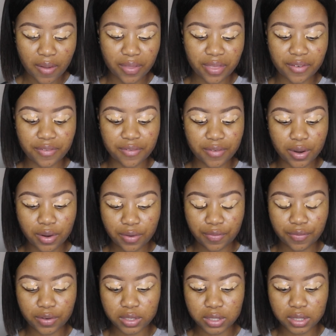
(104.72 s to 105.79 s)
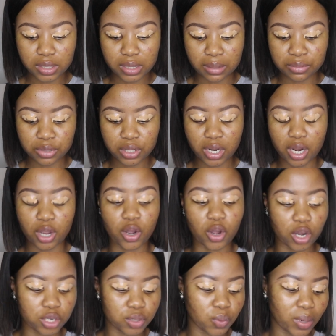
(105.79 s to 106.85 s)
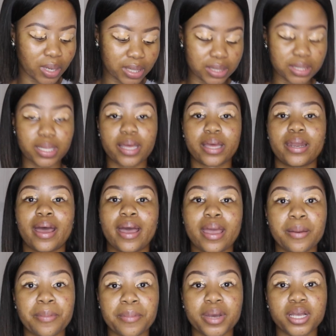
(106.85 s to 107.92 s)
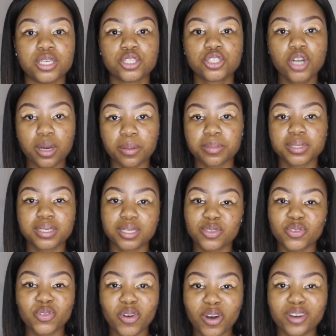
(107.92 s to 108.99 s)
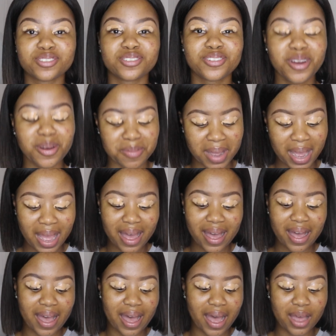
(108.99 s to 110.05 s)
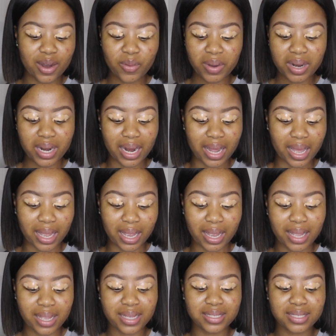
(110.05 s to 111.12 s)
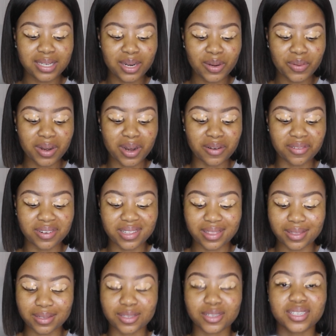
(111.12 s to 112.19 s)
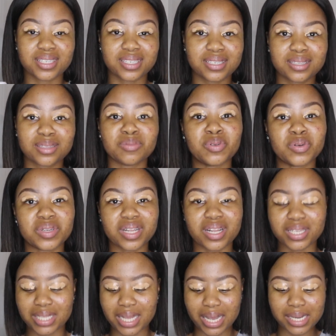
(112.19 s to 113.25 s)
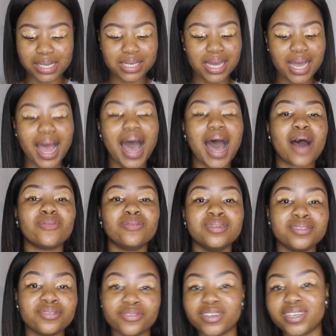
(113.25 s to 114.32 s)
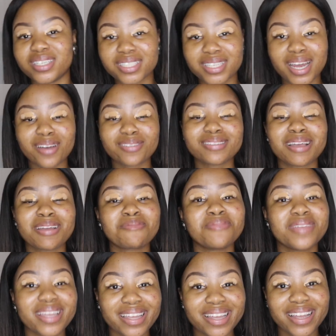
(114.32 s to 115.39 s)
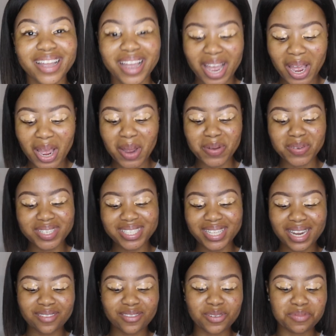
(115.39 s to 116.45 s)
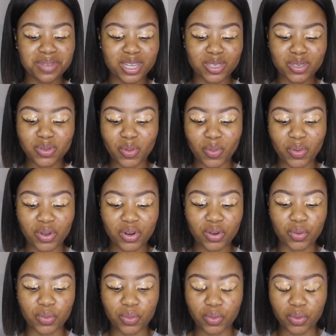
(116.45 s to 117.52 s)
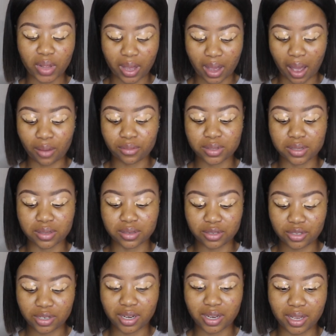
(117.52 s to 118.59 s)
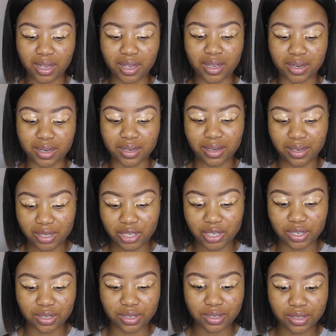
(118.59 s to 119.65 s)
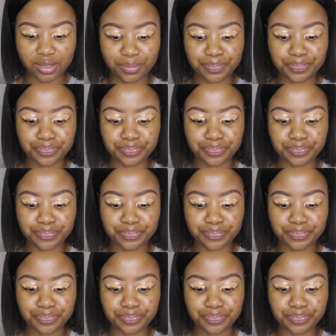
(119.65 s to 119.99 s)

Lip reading: the very first assumption I got was that I am a snob. It says you are a snob. I don't want to lie. Yesterday when I read this, because I did the poll last night, I was finished. I was like, me? What does that even mean? So we're gonna Google. Like, I was literally in tears.